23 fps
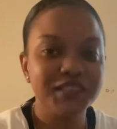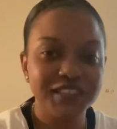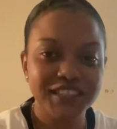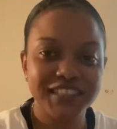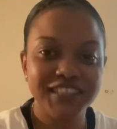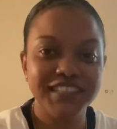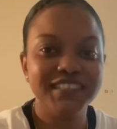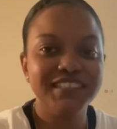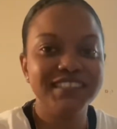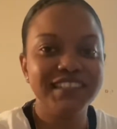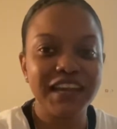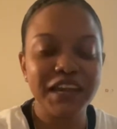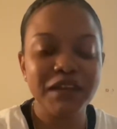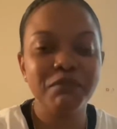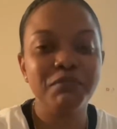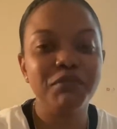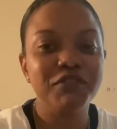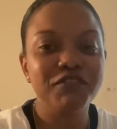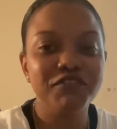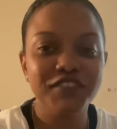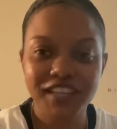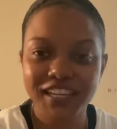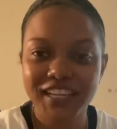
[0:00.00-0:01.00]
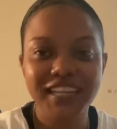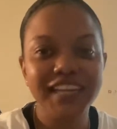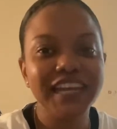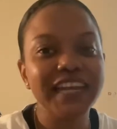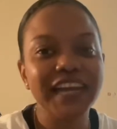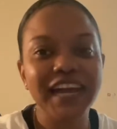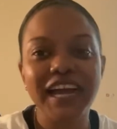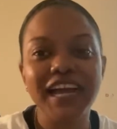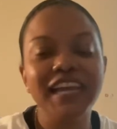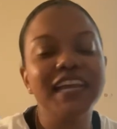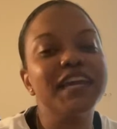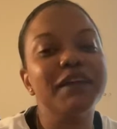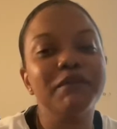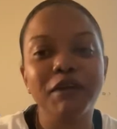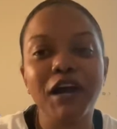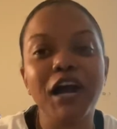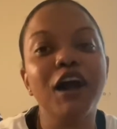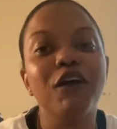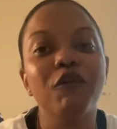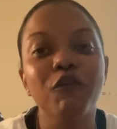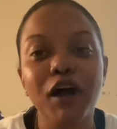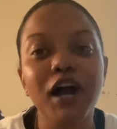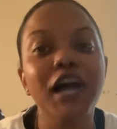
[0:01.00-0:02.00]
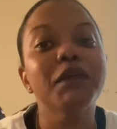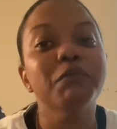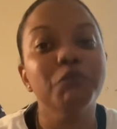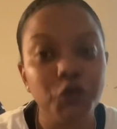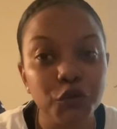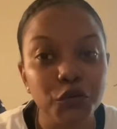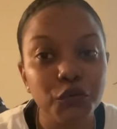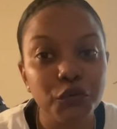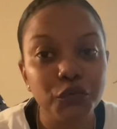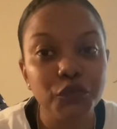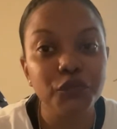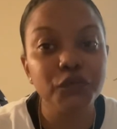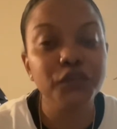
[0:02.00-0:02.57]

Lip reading: type of nigga that I am, how I move,